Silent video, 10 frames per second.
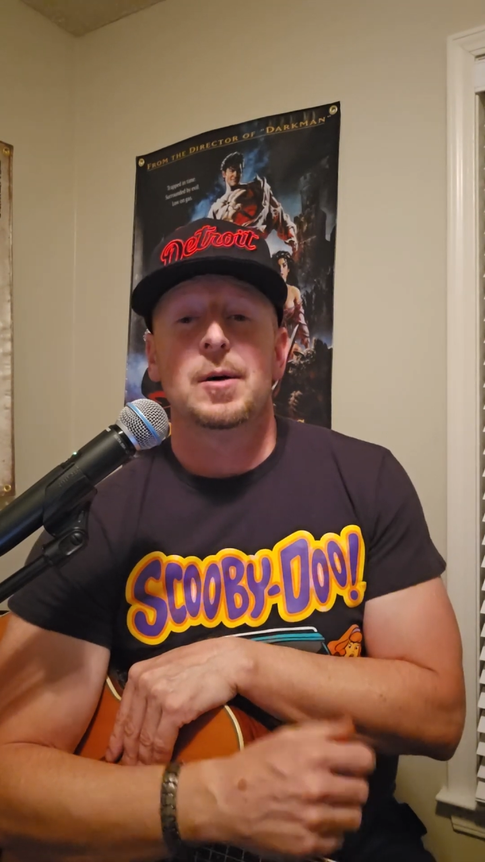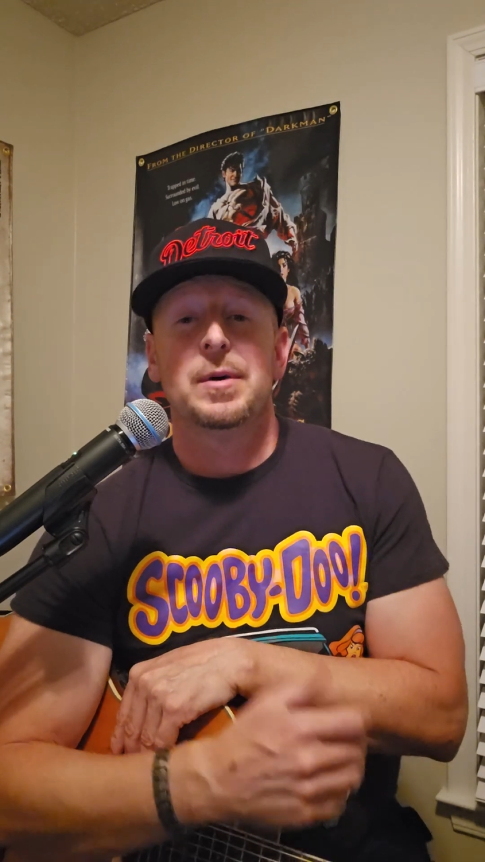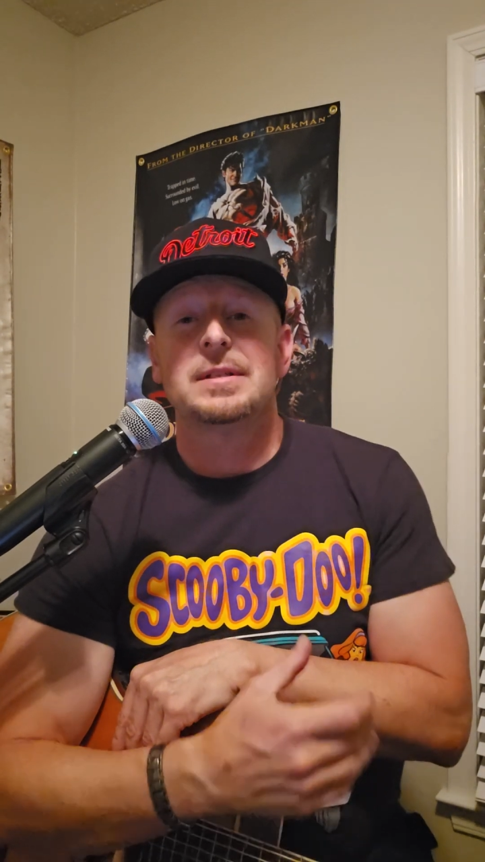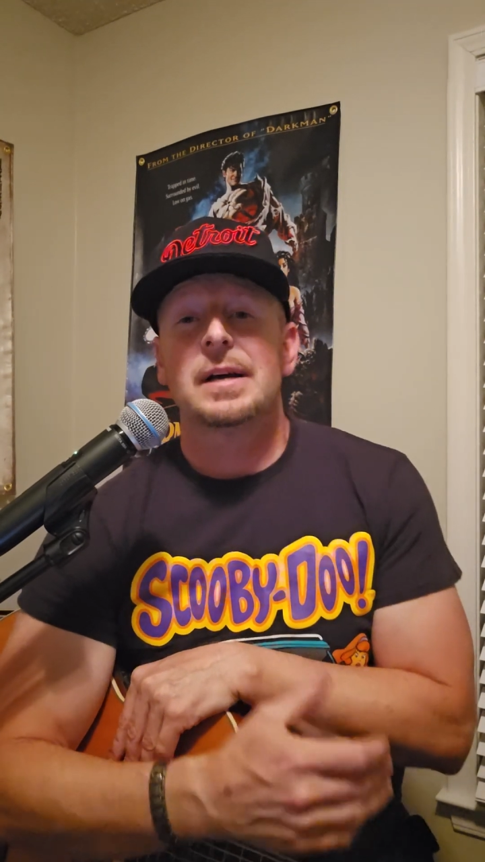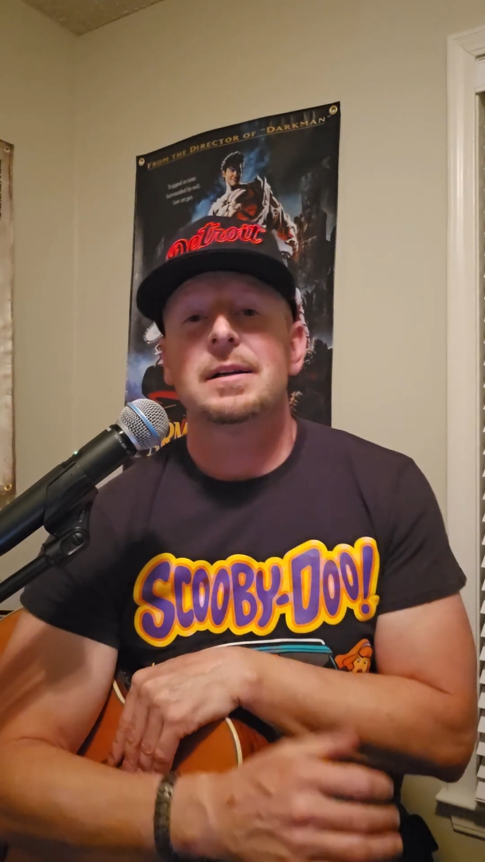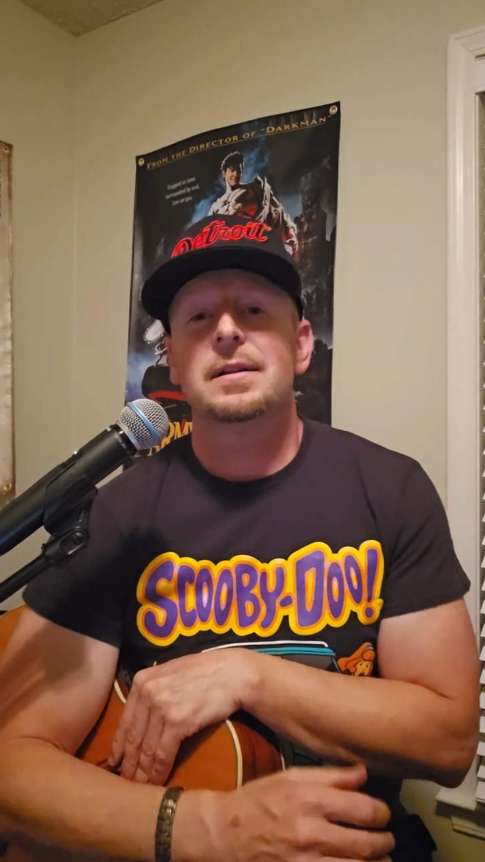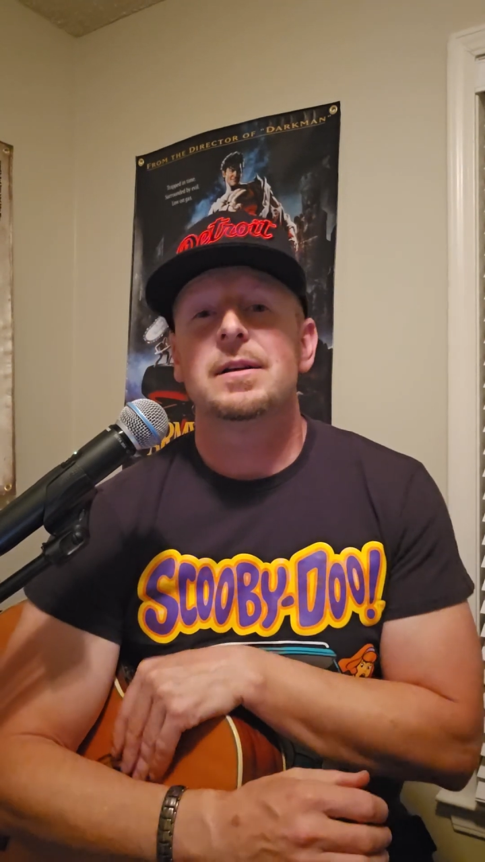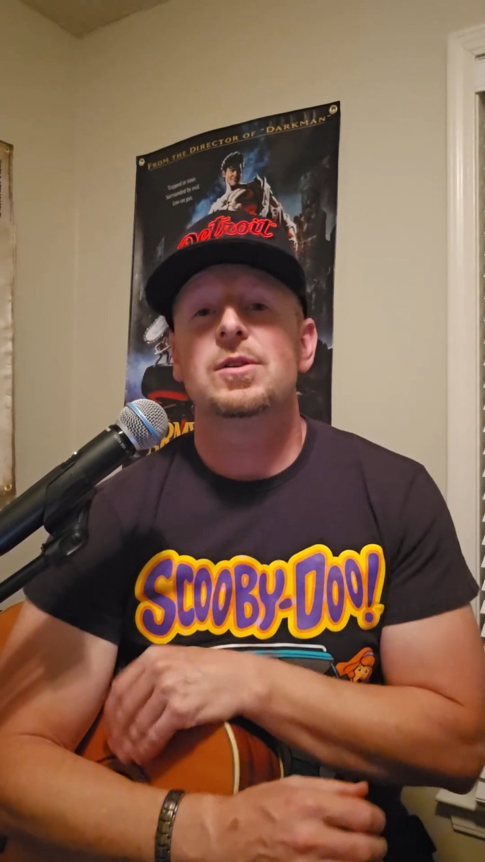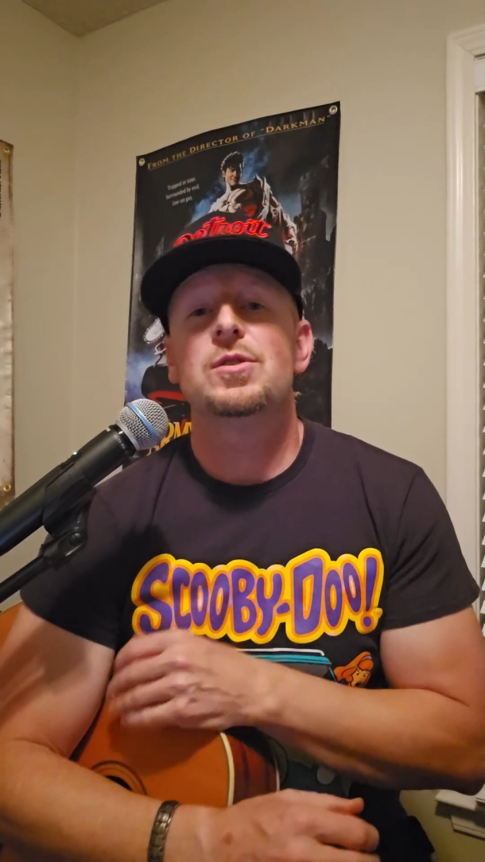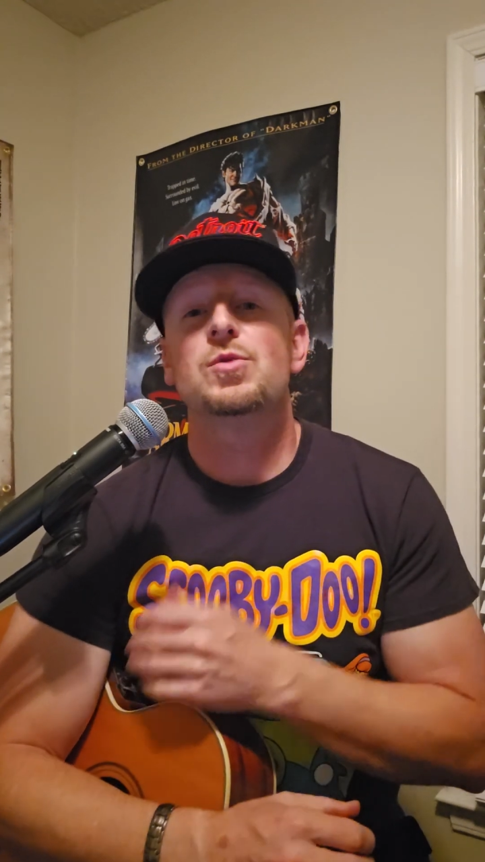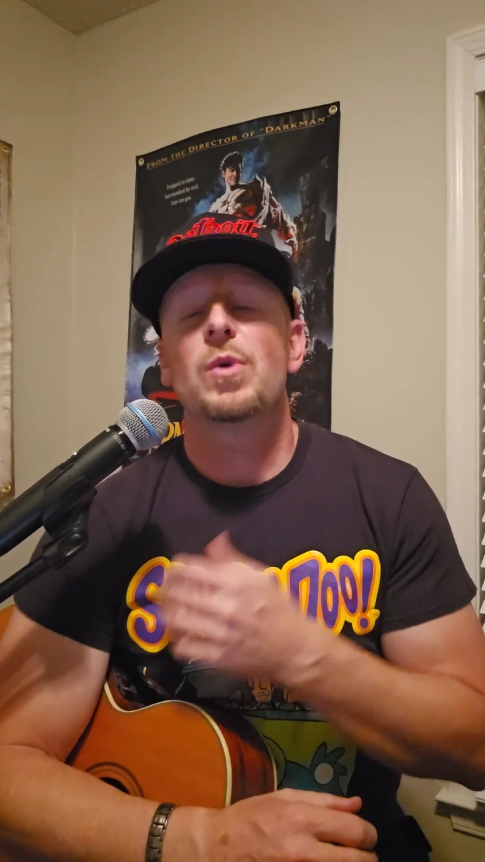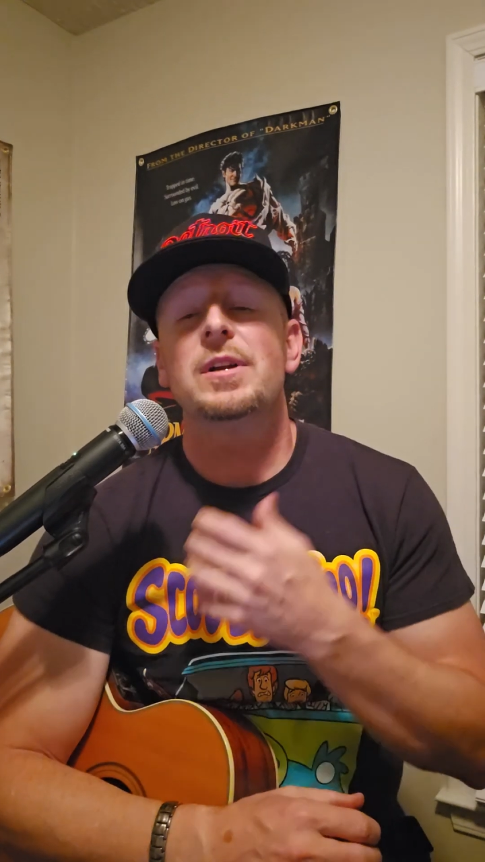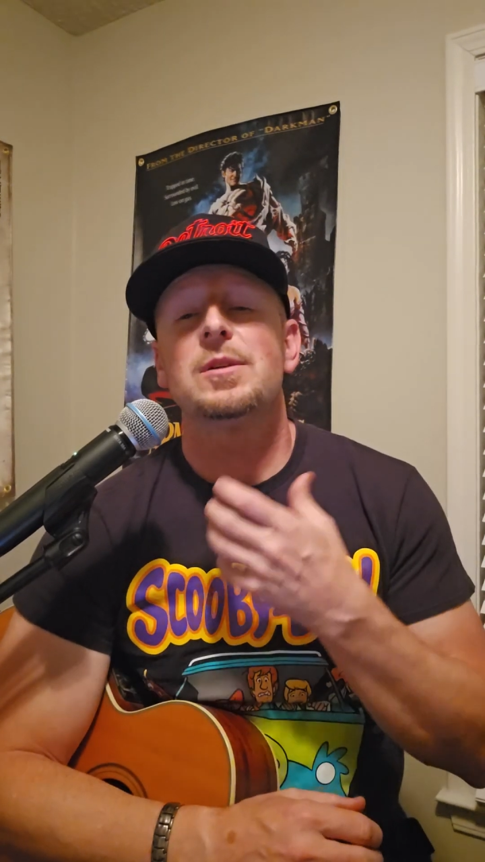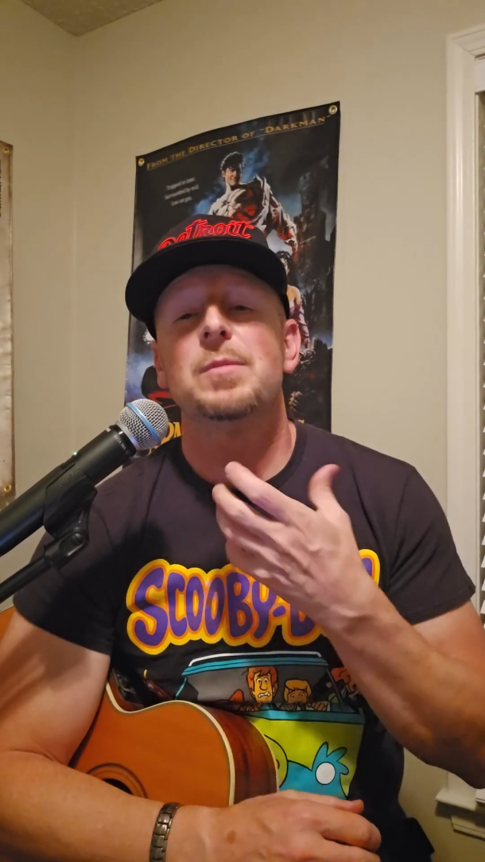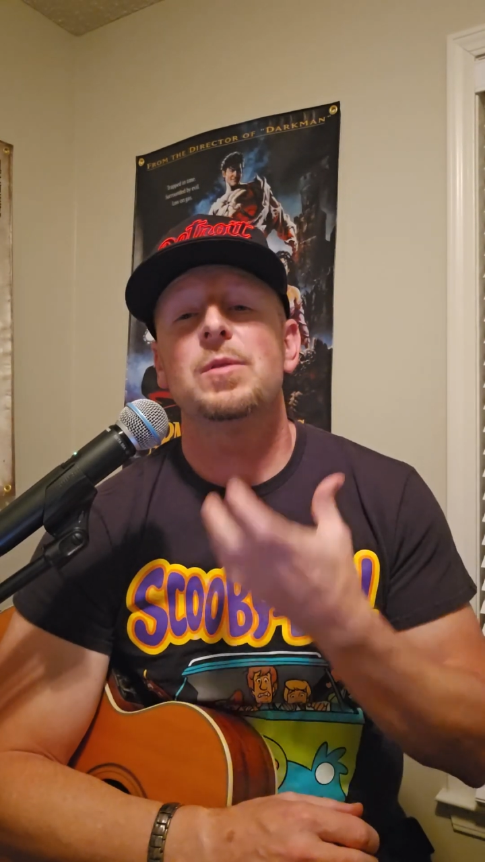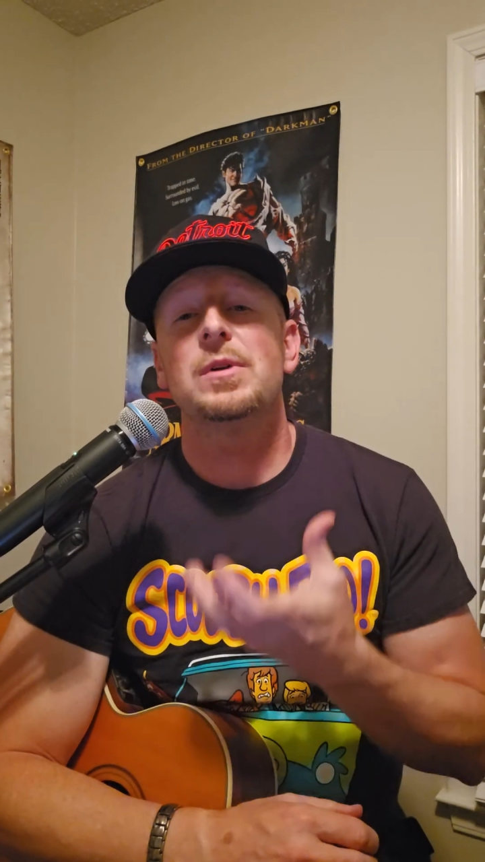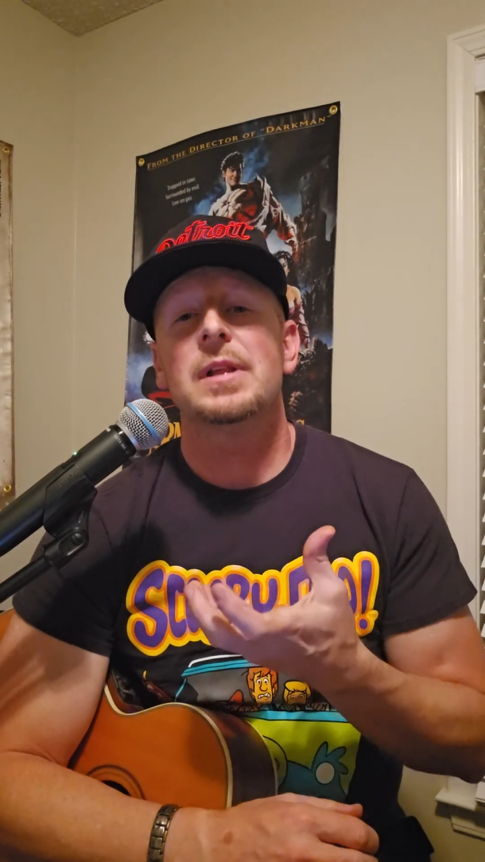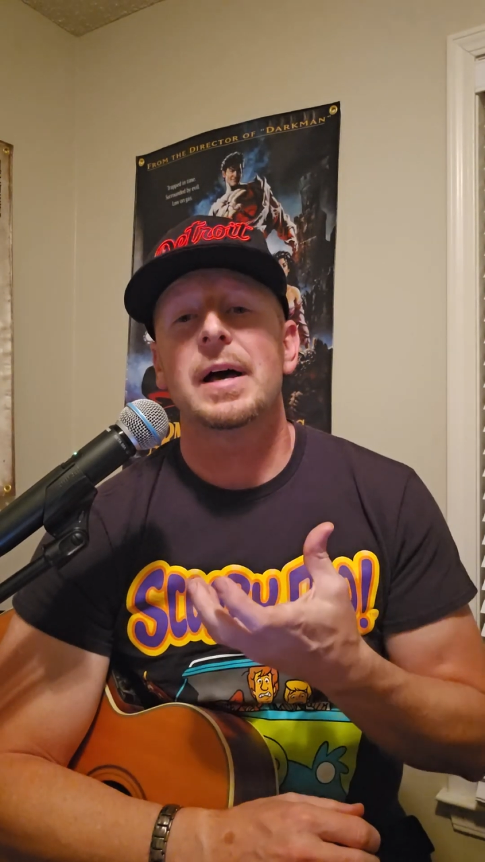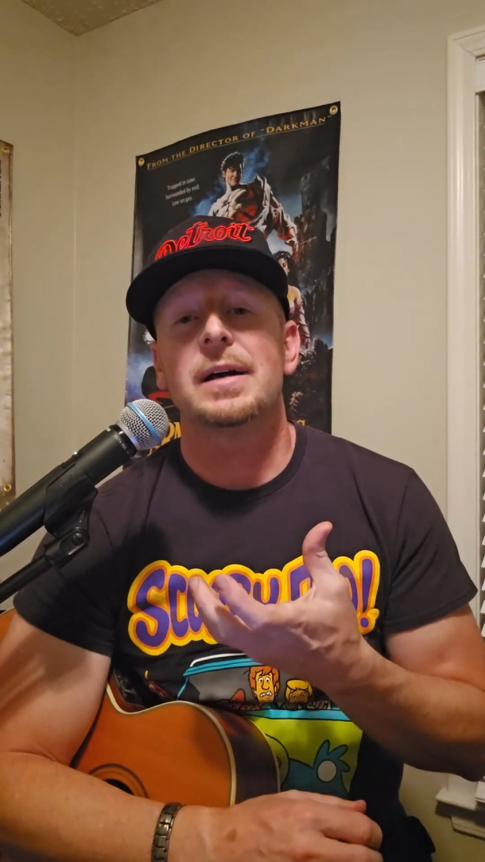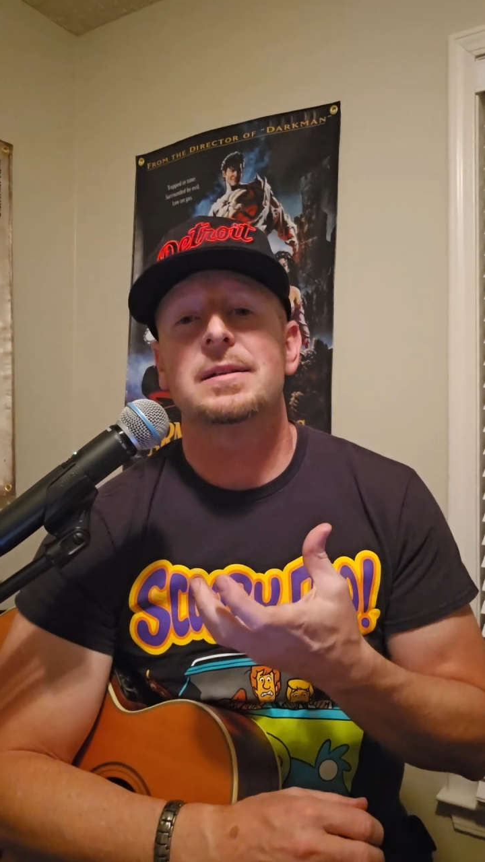But technically you just want it to be
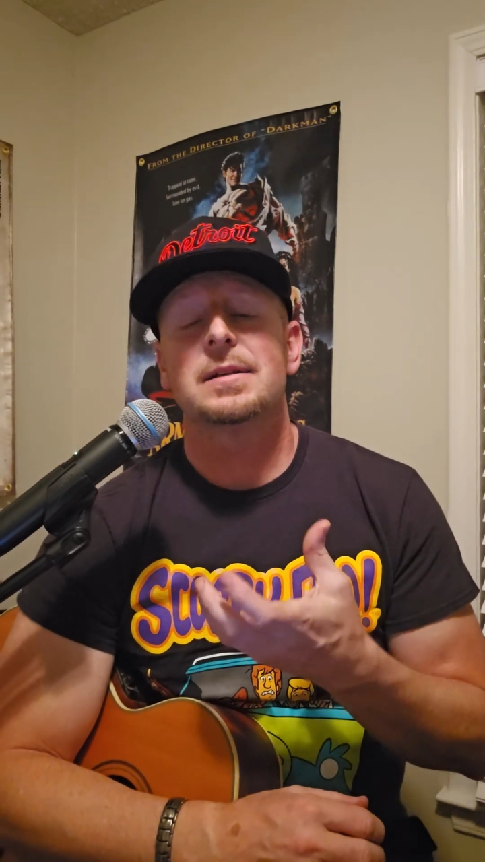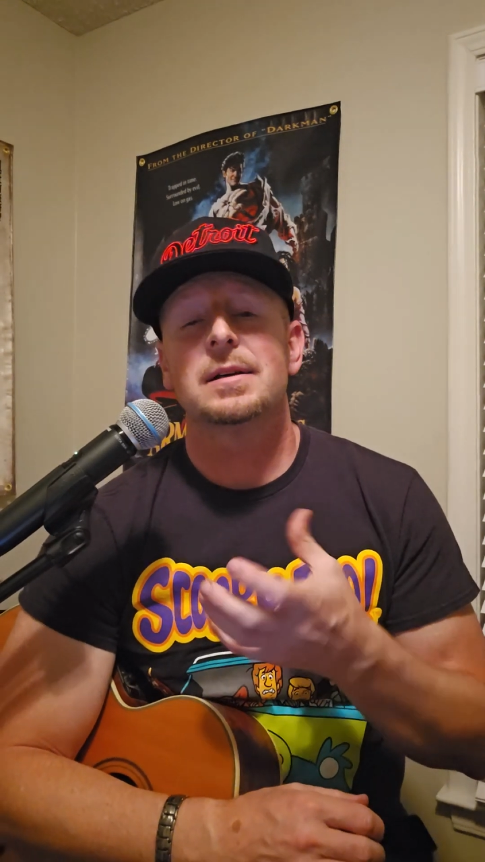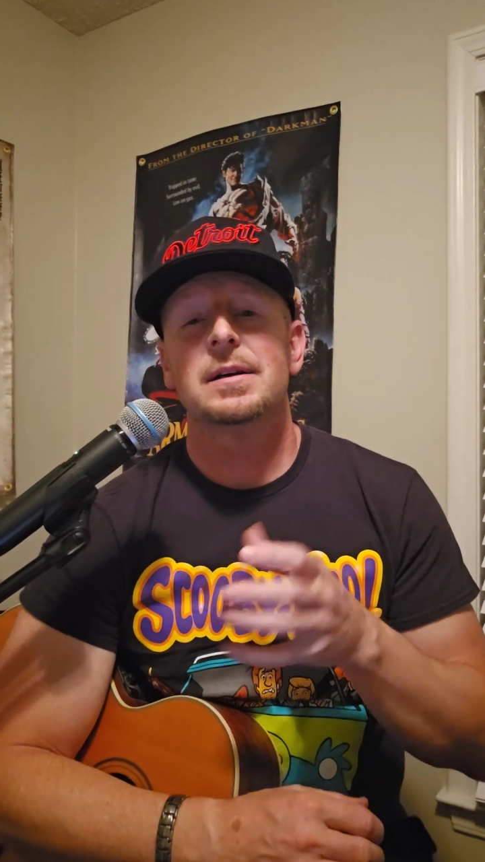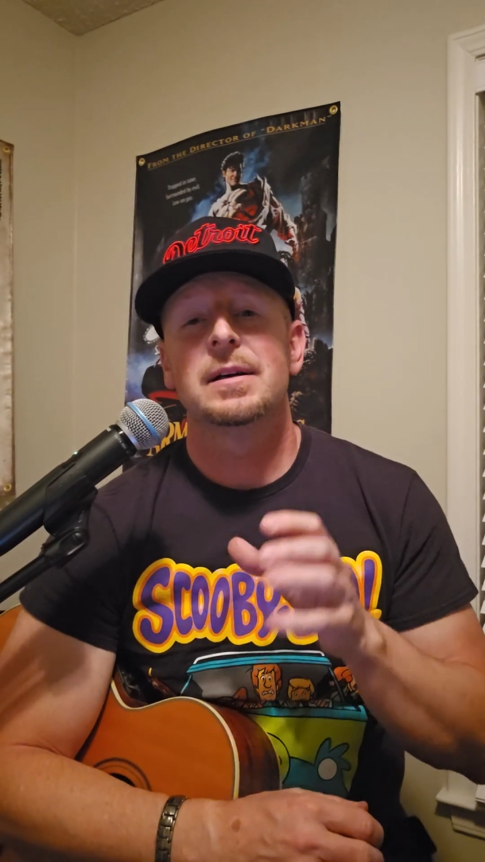relaxed.